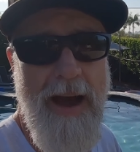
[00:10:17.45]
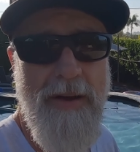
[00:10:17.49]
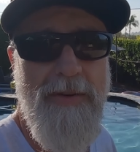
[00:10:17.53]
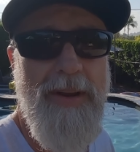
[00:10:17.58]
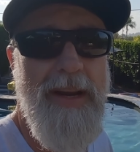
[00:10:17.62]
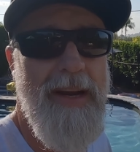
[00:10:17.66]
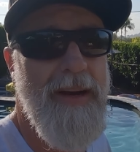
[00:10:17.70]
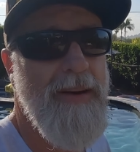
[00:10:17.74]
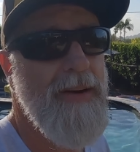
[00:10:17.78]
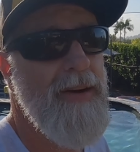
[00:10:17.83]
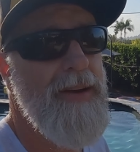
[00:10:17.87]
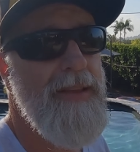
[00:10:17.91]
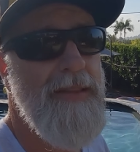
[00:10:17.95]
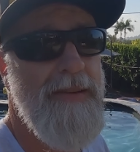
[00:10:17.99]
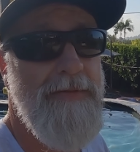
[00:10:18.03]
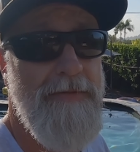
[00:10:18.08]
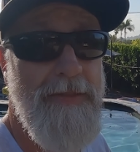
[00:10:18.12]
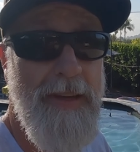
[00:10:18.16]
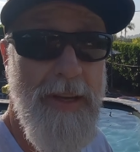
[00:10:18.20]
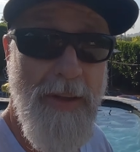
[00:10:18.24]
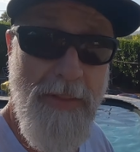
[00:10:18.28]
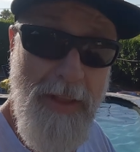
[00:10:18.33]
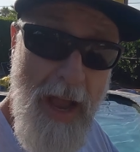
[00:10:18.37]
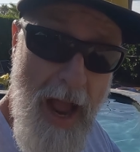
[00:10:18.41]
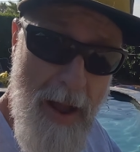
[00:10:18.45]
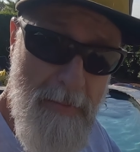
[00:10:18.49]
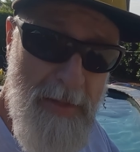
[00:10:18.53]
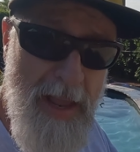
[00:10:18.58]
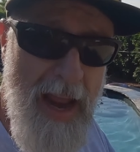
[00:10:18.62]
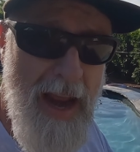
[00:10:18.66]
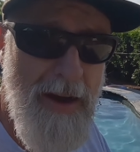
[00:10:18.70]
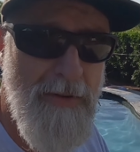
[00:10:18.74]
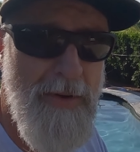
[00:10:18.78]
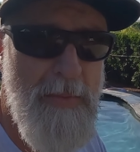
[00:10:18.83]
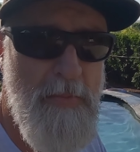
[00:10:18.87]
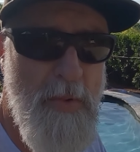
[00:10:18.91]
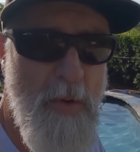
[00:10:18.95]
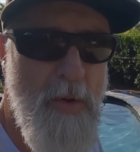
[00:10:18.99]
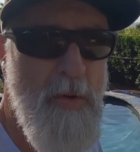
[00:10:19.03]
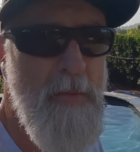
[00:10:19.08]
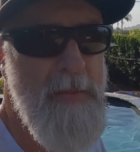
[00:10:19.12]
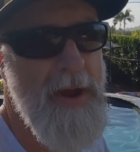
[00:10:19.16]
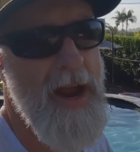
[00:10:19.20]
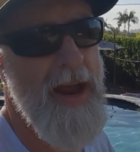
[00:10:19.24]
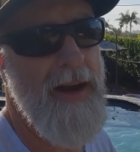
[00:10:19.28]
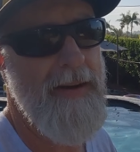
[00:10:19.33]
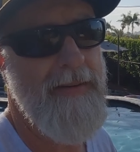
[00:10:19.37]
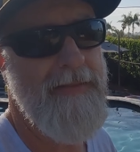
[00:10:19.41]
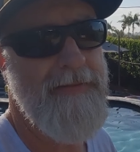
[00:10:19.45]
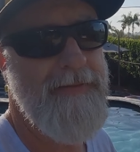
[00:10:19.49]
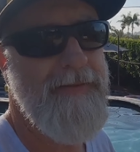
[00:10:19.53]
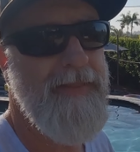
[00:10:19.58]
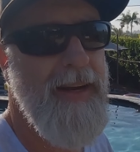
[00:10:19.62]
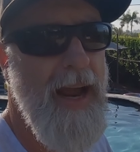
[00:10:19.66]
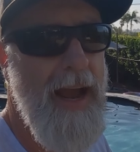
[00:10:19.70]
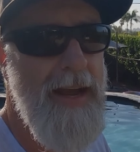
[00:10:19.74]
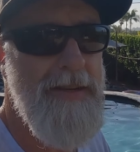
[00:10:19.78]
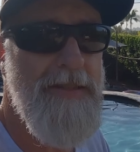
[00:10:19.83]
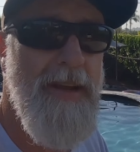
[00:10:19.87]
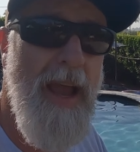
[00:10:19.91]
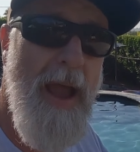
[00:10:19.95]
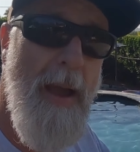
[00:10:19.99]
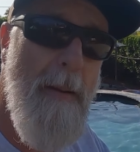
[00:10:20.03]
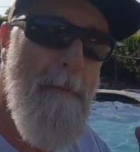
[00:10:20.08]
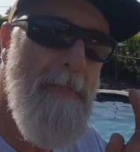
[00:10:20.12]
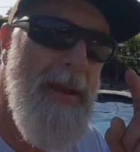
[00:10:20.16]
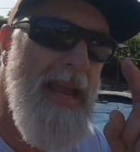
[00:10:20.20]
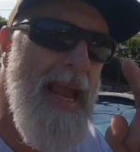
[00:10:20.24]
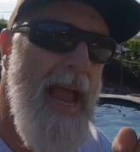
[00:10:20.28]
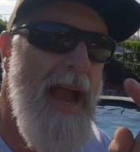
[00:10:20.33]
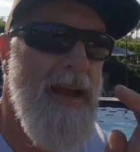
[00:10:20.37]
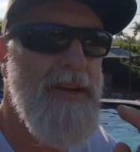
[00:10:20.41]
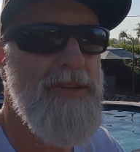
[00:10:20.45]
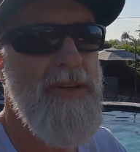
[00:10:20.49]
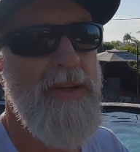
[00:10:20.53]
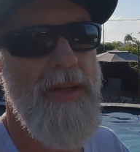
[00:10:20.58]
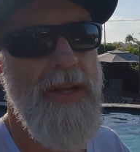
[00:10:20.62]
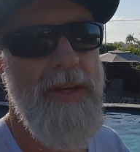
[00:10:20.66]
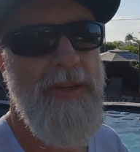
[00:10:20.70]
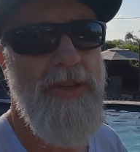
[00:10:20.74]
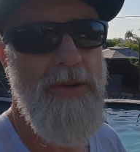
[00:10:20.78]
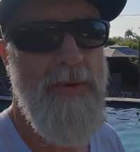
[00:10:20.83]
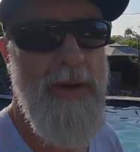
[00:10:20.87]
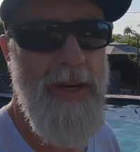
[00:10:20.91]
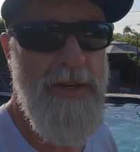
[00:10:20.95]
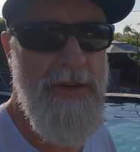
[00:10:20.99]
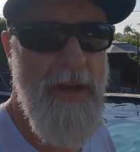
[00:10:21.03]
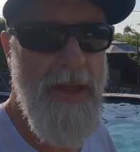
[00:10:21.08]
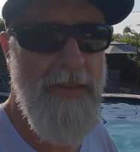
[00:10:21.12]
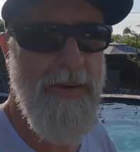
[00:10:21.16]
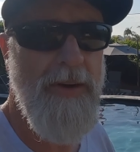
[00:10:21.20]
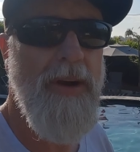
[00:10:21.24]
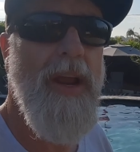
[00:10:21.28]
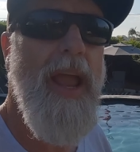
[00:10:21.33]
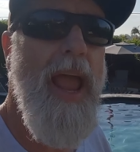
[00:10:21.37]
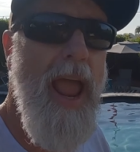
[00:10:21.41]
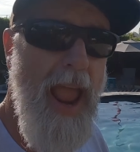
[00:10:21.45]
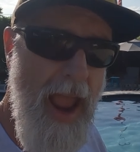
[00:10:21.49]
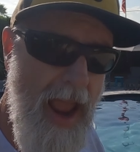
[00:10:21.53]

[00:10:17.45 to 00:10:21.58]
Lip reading: out here in the field. I'm the Angry Pool Man. Guys, be excellent to each other,